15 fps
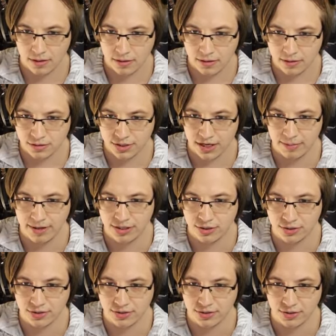Just gotta make
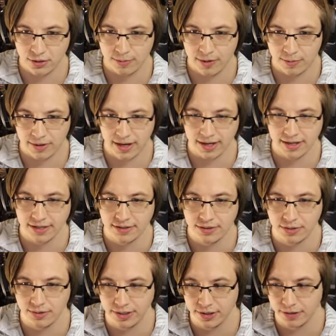sure to zoom in when I need
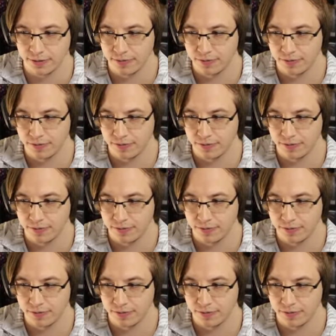to here.